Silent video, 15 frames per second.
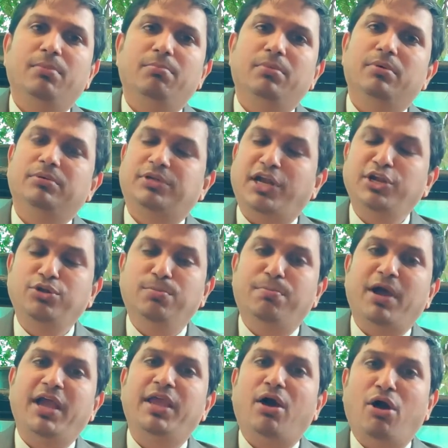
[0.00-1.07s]
try to buy
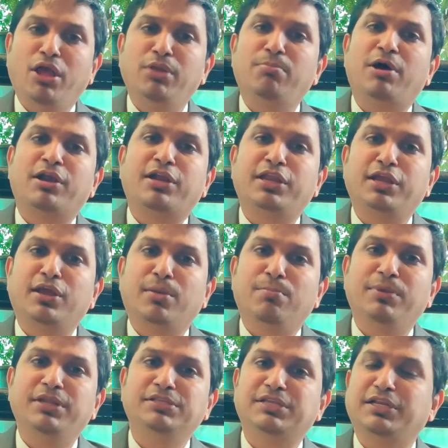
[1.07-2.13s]
oil marketing
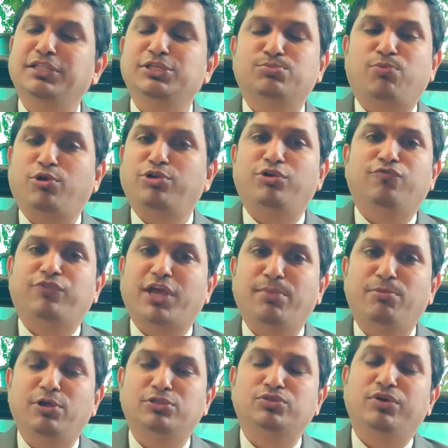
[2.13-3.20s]
companies at this point of time
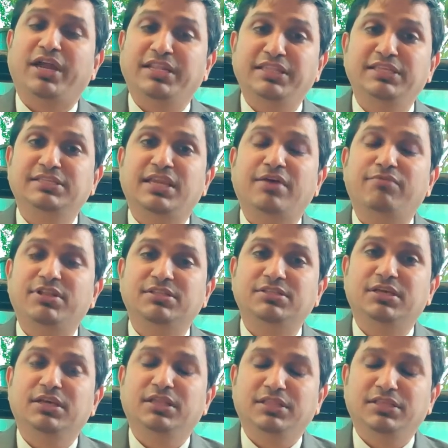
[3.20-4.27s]
also at these levels.
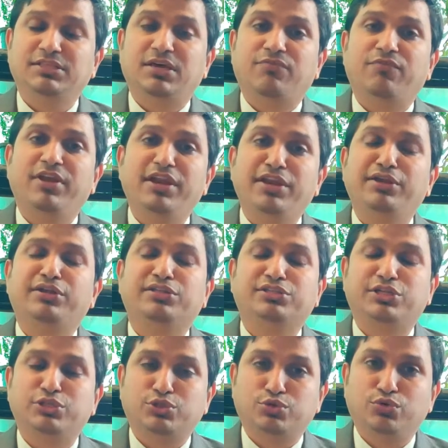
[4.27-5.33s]
These are very interesting
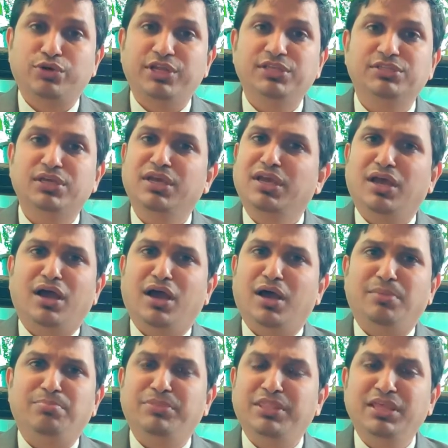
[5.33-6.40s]
stories.
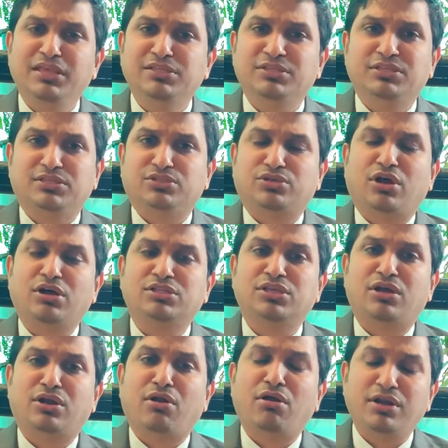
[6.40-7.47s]
These stocks are
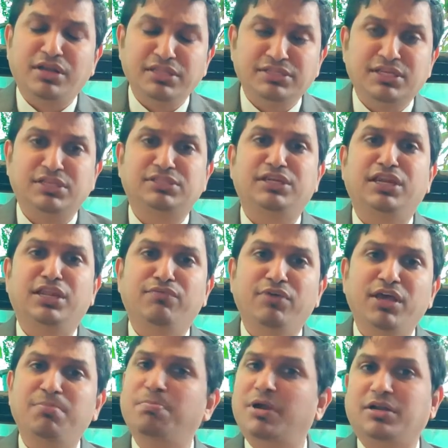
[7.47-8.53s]
not discussed anywhere,
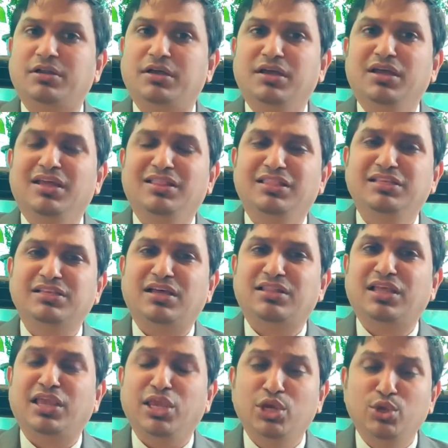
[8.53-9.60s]
but these are the
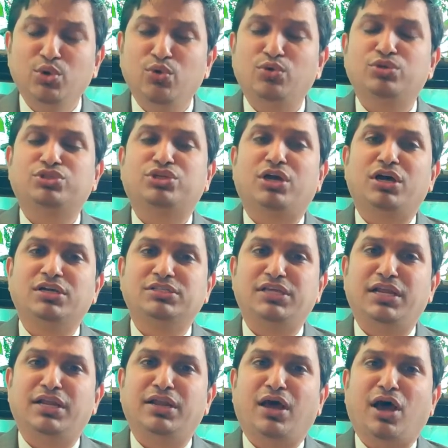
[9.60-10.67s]
ignored stocks and
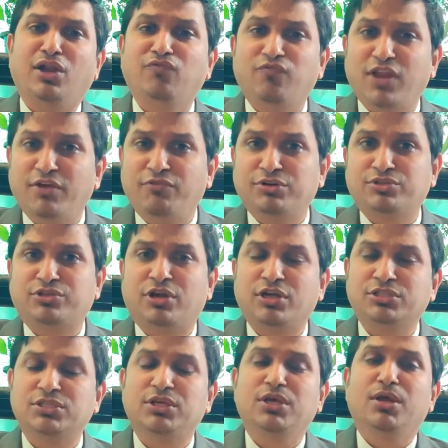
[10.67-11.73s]
unflavored stocks.
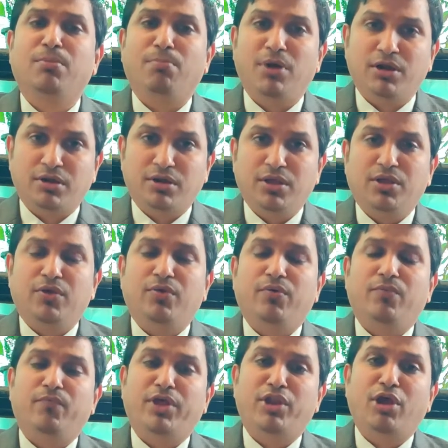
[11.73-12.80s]
But
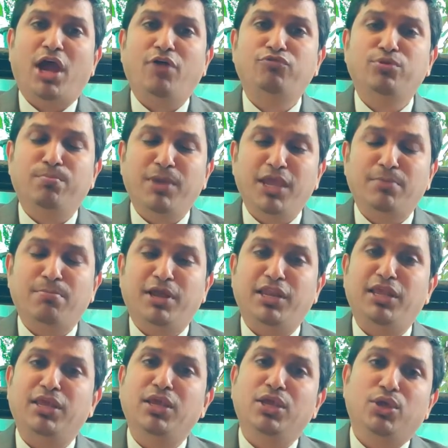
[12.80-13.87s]
when you have to make money,
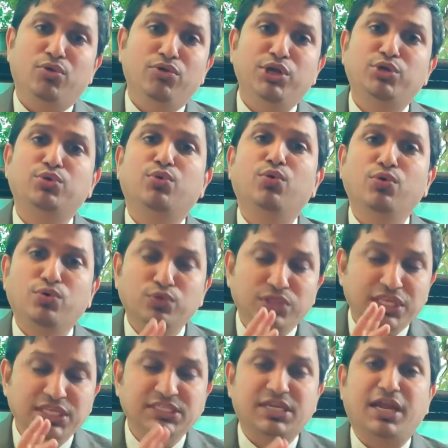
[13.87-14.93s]
you need to go to
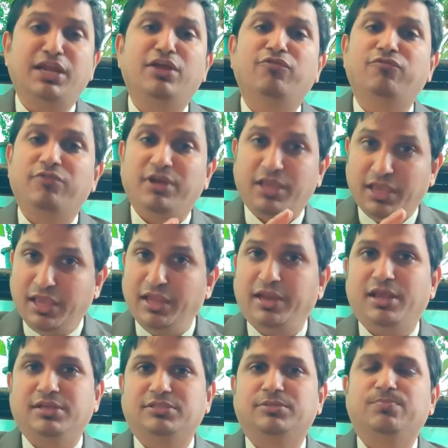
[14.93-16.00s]
these kind of
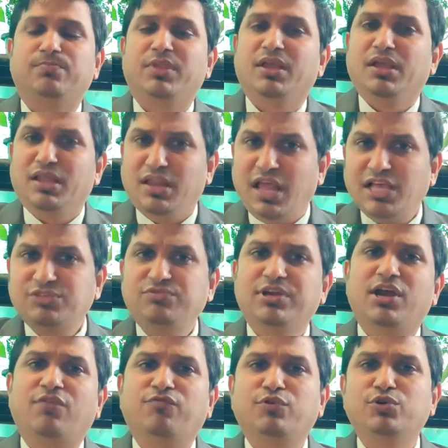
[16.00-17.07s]
areas. Last week, of
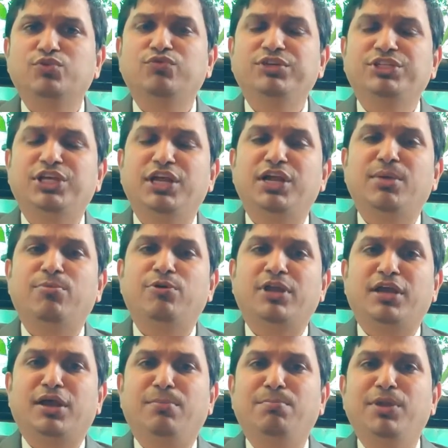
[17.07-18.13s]
course, we shared about a
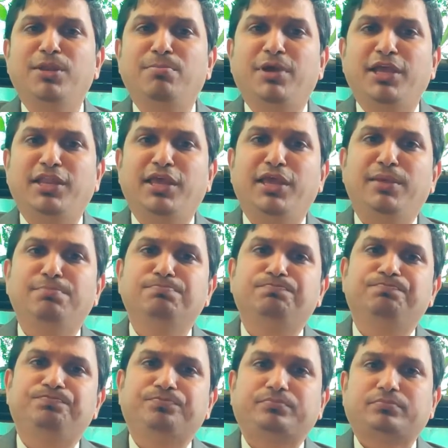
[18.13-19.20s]
company by name
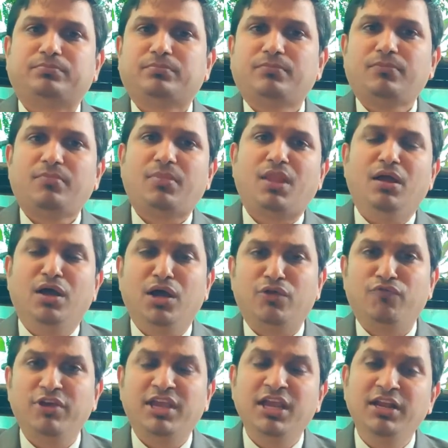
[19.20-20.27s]
Quick
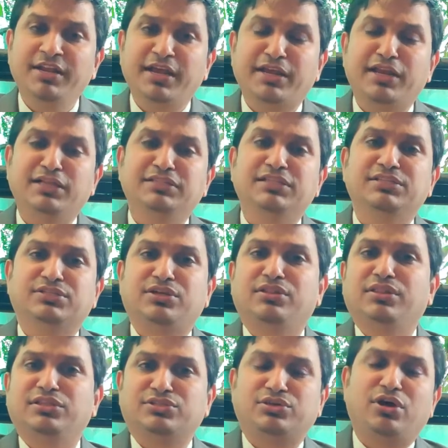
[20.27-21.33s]
Heal Technologies. The
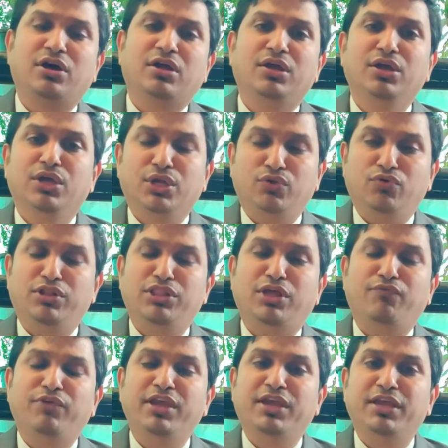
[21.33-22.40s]
stock during the
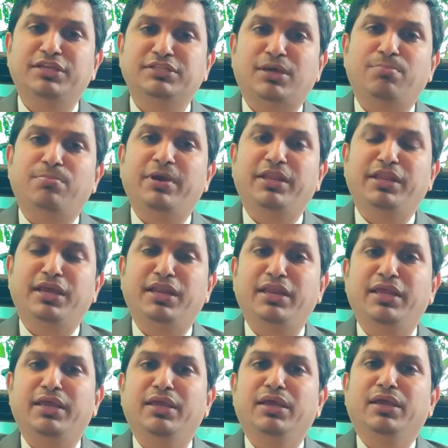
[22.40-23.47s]
week, it's up by nearly
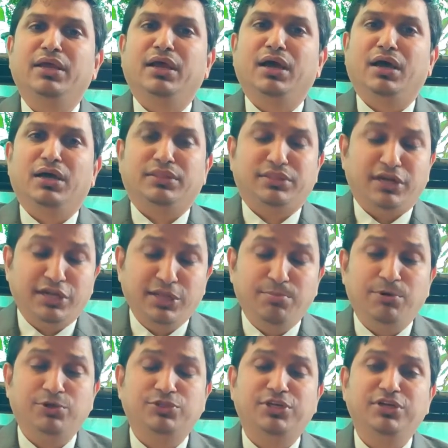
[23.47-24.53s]

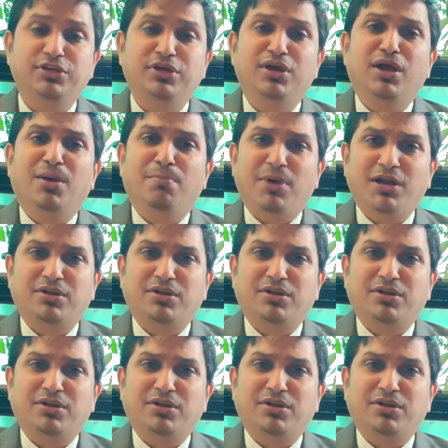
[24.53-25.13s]
30%, but